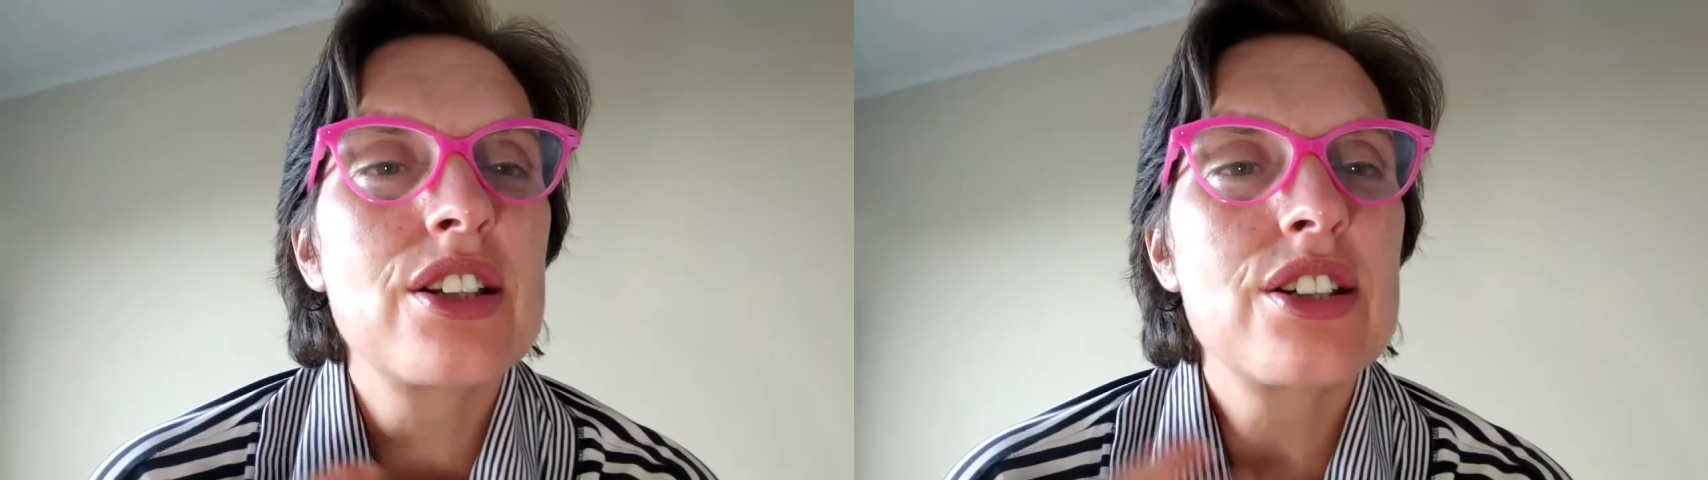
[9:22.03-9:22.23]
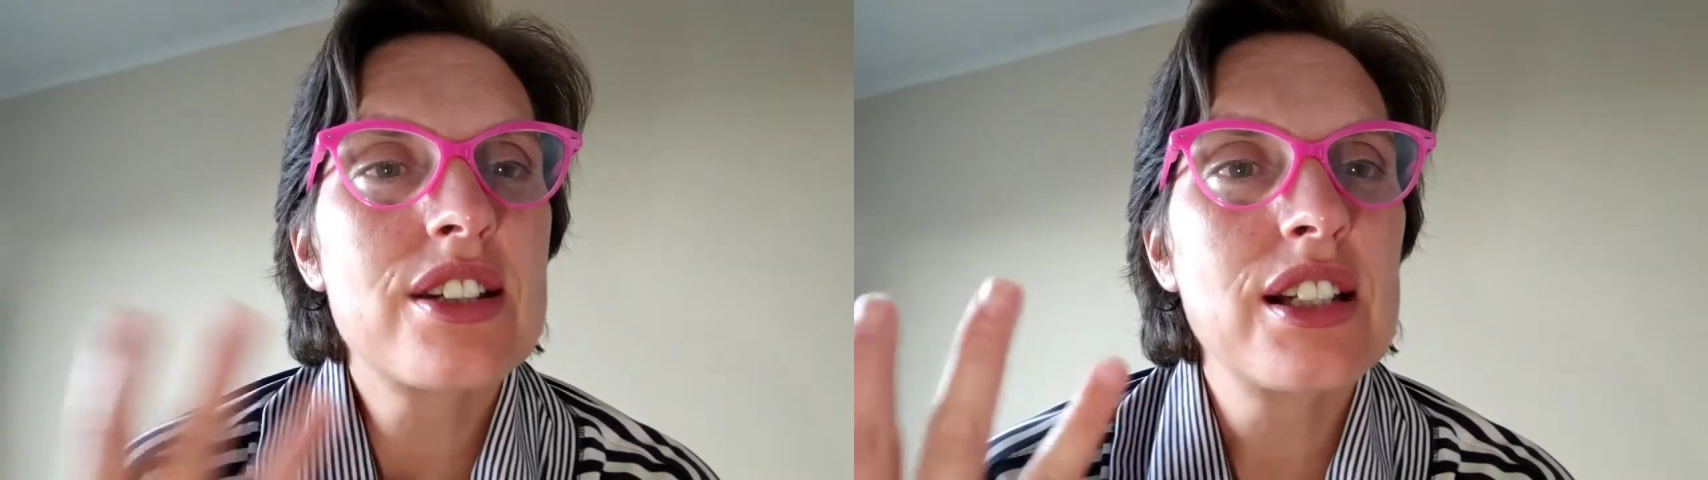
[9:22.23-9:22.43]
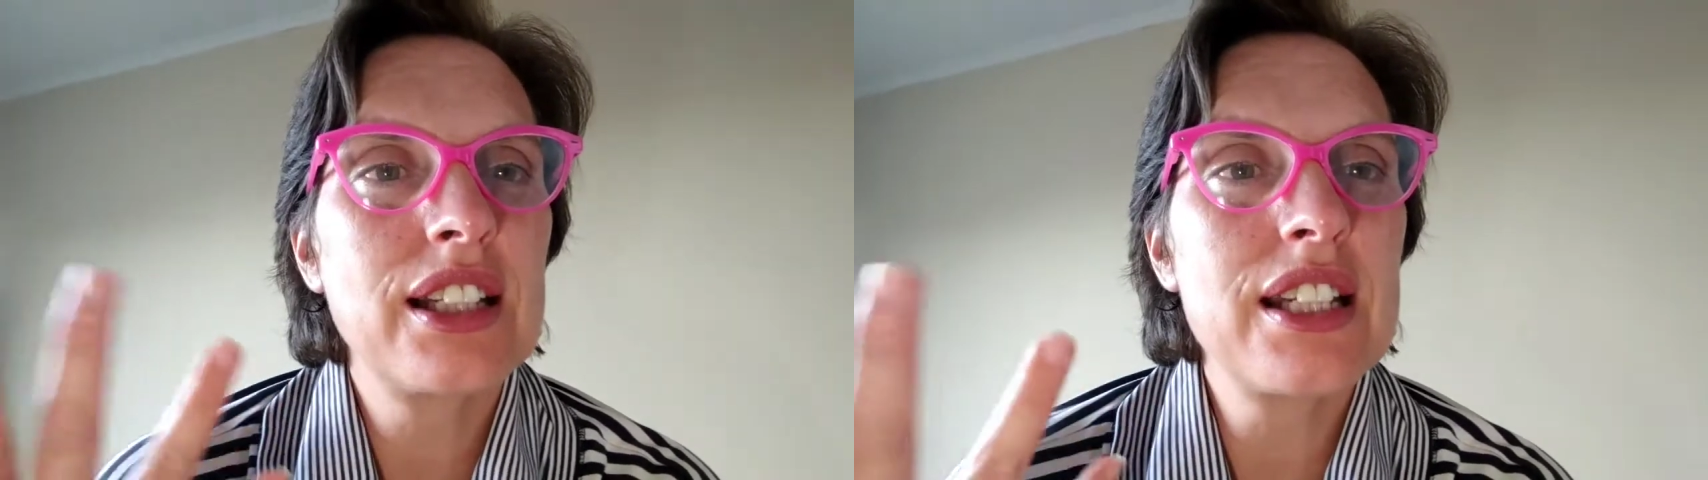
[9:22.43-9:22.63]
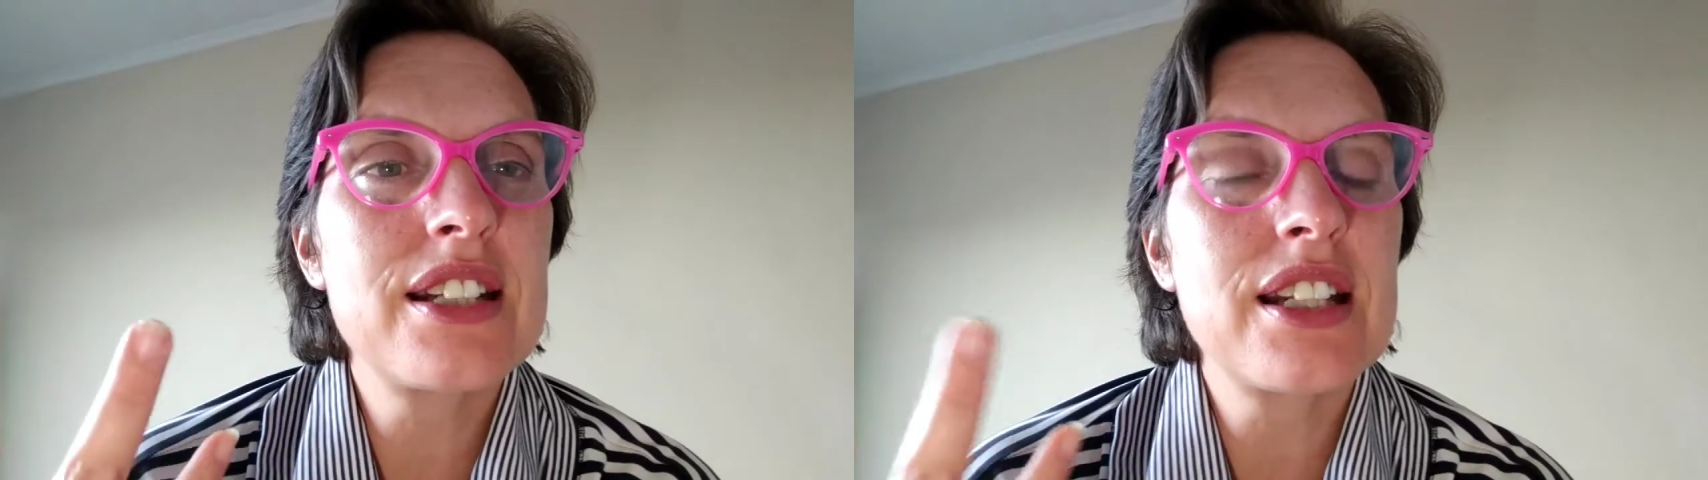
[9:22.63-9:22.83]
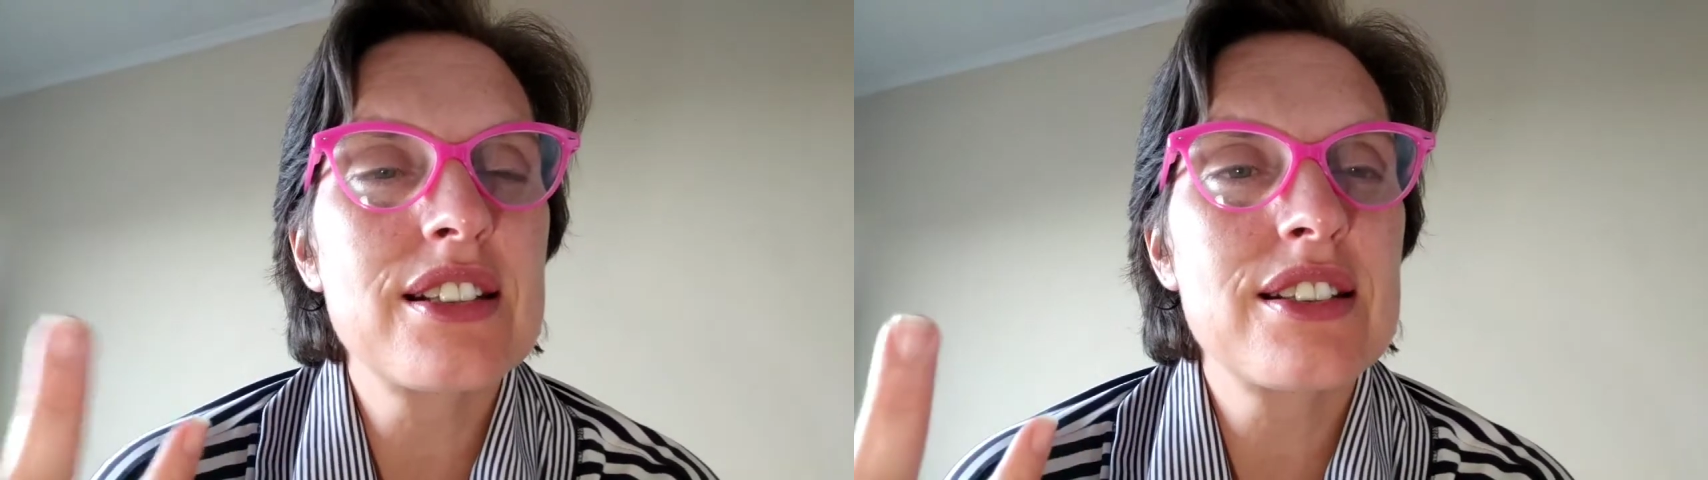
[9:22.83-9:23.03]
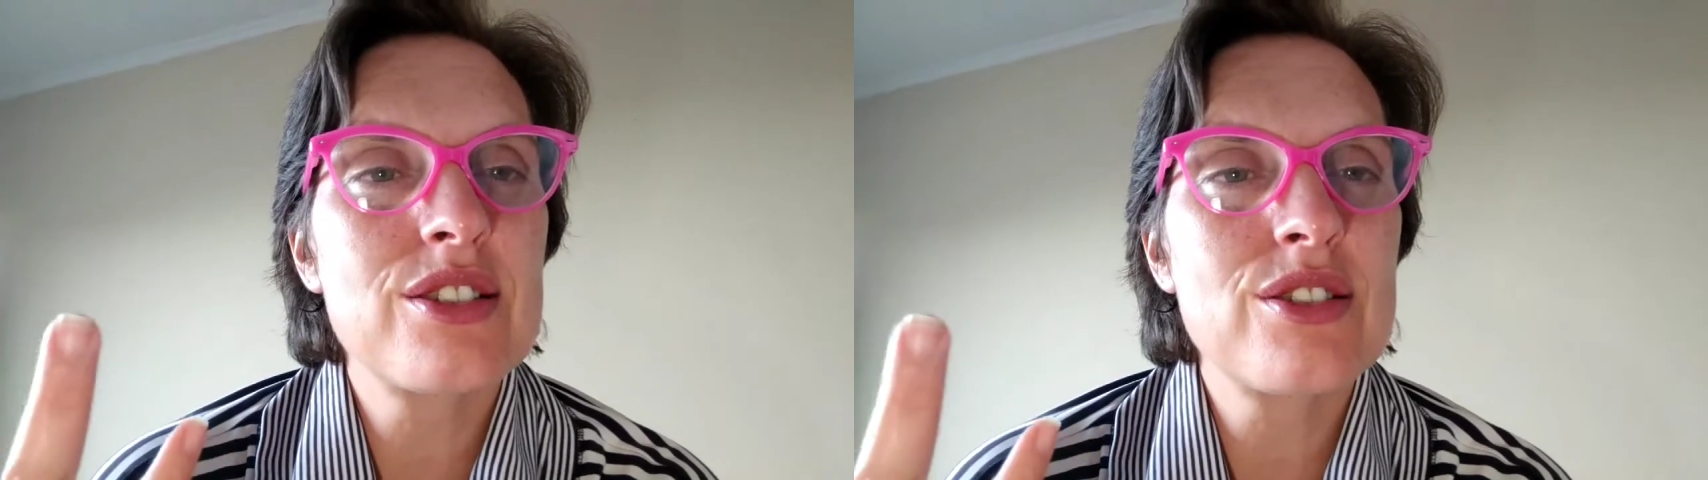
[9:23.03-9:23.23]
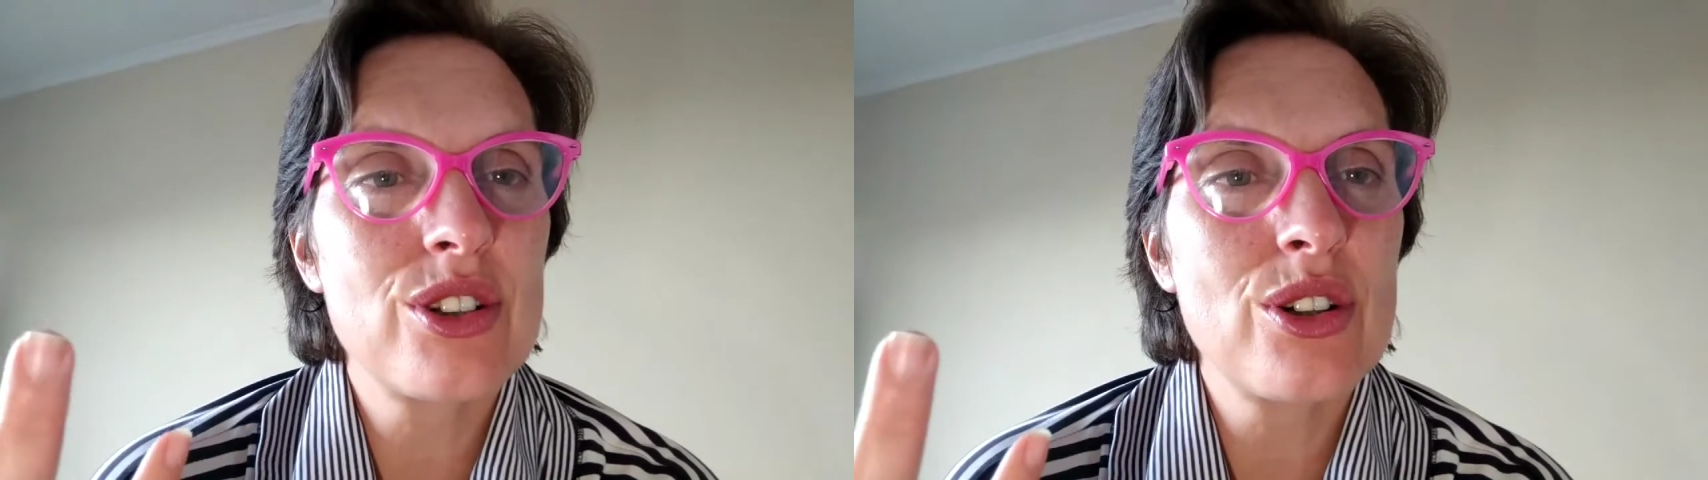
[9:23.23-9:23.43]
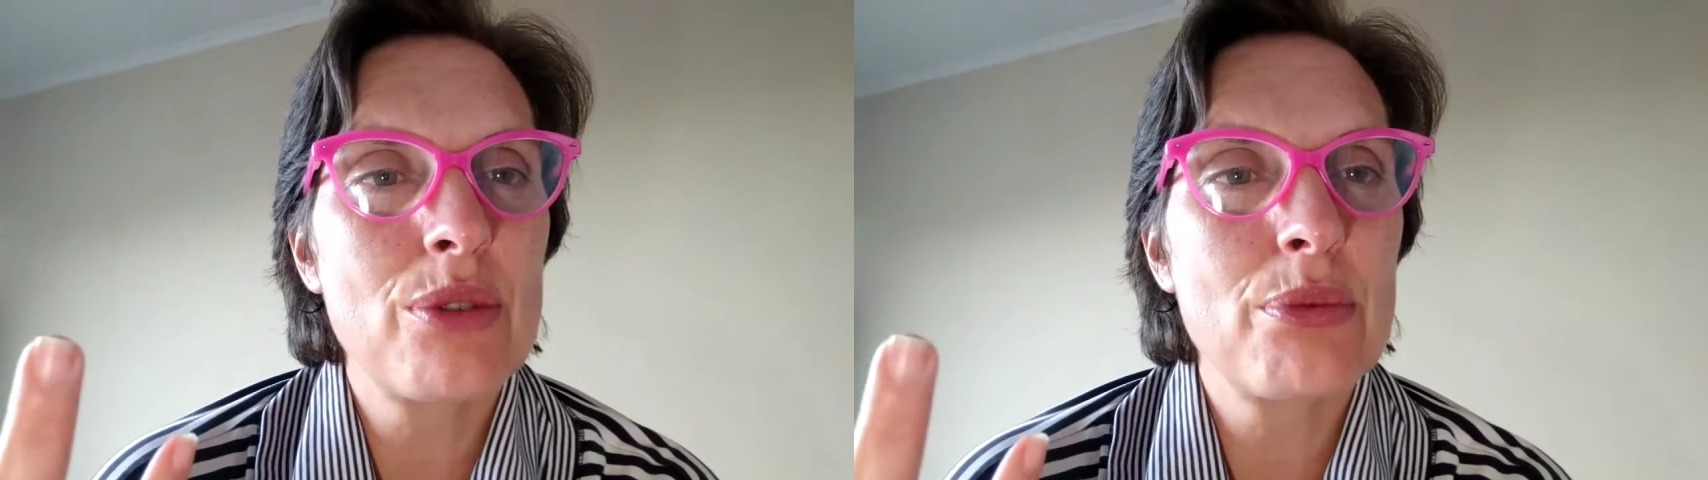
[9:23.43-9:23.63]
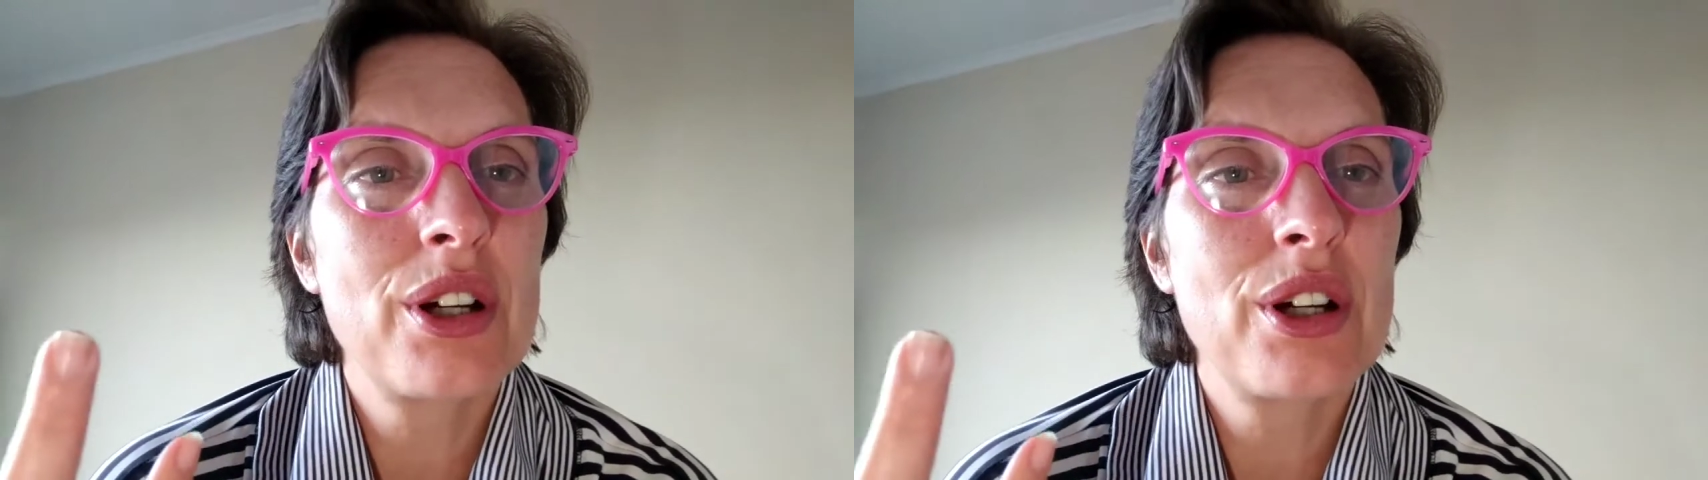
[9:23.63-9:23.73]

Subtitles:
still eating stood up.